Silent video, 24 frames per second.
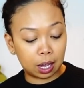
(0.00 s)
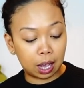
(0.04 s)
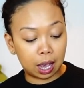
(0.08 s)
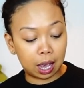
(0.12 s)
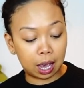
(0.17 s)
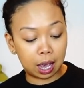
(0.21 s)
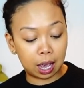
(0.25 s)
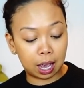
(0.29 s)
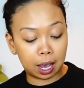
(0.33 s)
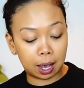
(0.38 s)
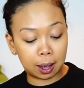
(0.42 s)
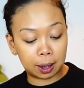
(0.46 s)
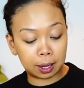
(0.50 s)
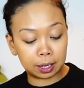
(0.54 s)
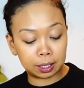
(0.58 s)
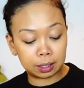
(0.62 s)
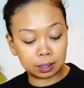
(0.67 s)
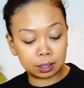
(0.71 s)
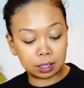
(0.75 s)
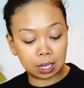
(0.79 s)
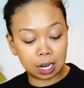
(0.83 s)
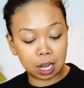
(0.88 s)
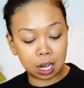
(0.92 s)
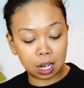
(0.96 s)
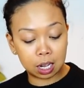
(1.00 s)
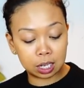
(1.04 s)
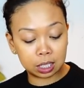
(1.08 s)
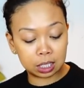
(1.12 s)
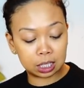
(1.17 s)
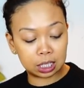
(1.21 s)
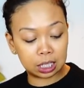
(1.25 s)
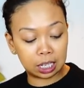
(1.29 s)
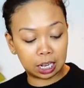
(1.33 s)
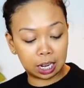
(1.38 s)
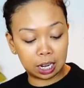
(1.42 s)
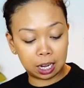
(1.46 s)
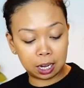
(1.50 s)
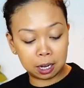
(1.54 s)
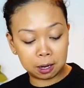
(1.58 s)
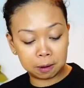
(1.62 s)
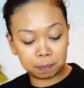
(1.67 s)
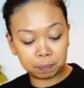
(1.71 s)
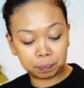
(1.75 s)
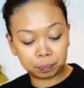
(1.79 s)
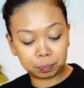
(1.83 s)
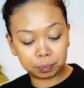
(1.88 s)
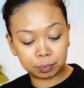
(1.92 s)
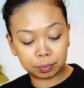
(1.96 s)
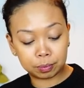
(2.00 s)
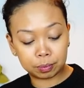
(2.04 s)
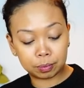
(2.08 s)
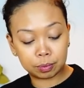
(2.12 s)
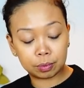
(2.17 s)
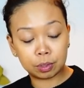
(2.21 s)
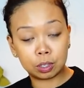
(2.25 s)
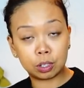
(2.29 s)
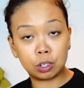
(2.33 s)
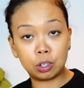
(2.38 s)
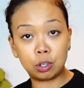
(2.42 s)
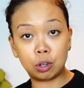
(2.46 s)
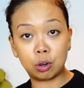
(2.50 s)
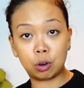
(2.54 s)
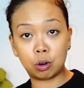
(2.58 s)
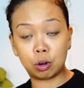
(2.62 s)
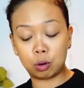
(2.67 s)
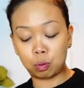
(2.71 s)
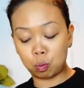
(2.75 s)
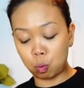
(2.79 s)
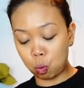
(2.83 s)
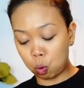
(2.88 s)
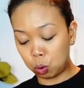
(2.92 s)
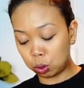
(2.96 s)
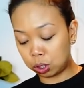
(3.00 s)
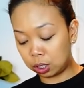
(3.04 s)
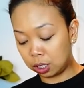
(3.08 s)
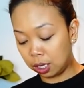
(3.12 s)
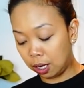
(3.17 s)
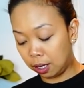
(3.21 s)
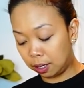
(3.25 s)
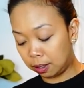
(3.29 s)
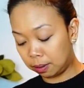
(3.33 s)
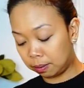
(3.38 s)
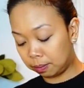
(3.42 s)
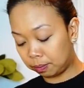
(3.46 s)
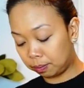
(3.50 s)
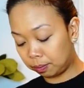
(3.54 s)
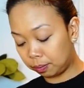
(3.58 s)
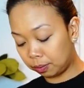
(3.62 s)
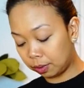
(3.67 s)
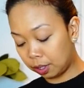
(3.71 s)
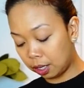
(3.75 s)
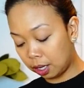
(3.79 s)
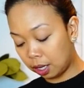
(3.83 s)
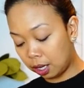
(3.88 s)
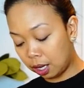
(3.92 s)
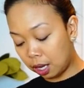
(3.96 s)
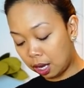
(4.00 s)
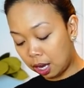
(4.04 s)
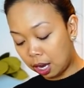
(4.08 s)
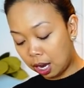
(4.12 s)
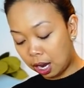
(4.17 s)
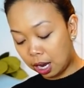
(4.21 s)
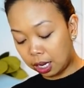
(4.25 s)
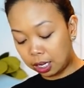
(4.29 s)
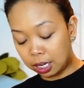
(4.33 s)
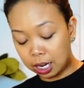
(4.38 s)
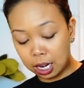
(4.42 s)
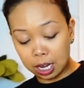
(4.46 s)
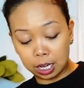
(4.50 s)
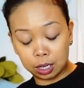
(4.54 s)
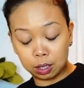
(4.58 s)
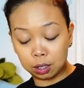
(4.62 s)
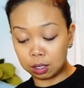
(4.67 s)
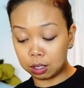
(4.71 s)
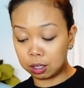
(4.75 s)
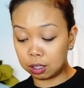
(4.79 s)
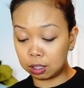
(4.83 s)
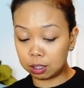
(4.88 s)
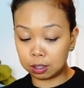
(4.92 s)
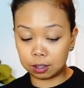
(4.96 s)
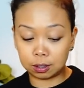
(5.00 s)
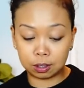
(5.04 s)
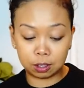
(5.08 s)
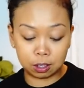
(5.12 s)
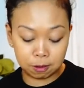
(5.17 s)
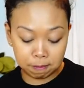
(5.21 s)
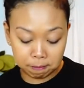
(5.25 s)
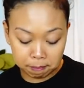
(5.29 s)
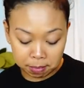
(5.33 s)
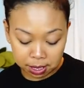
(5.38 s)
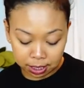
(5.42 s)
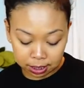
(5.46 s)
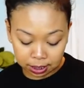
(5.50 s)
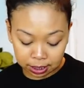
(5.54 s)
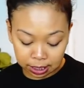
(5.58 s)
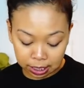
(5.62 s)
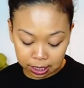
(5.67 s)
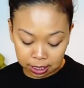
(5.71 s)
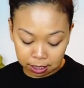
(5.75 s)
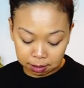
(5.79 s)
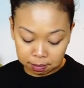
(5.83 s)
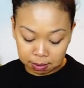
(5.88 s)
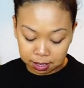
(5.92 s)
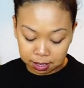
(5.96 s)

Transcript: And lastly, your water. And then mix it a little